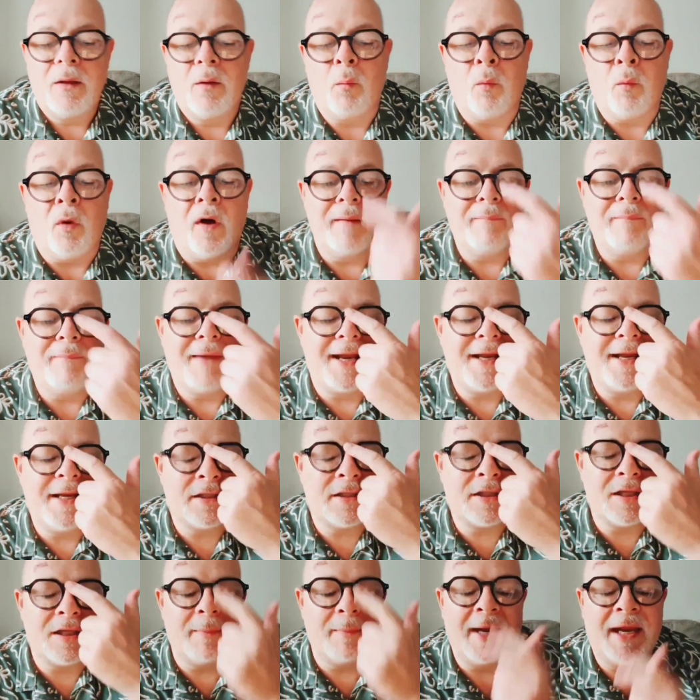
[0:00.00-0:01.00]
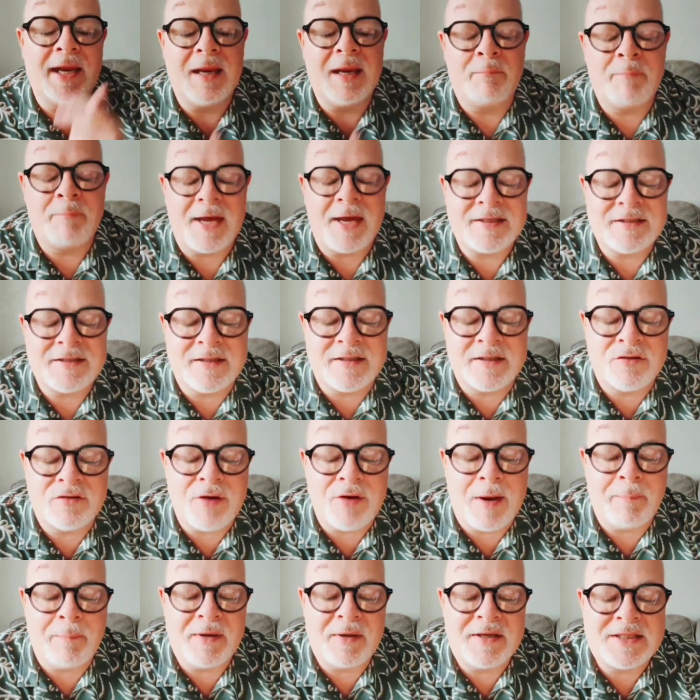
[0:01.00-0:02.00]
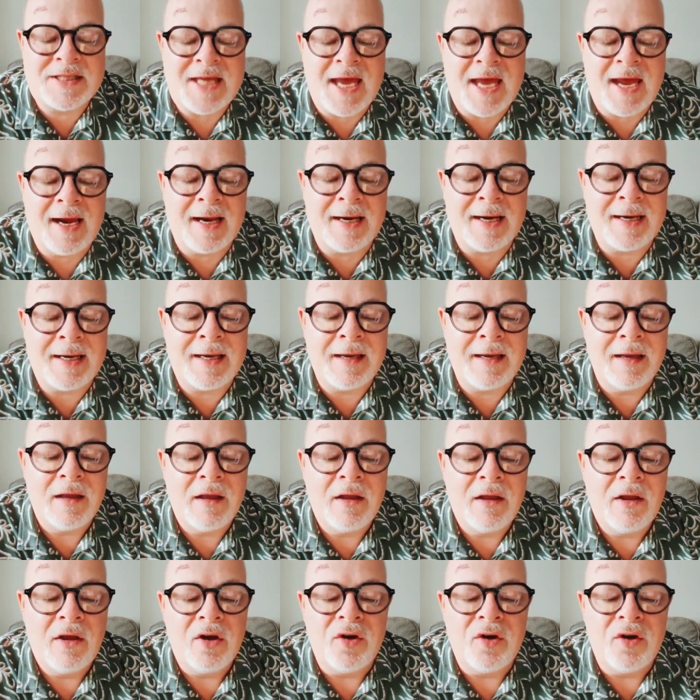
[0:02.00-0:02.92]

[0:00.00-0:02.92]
One managed to make it past the trap entirely.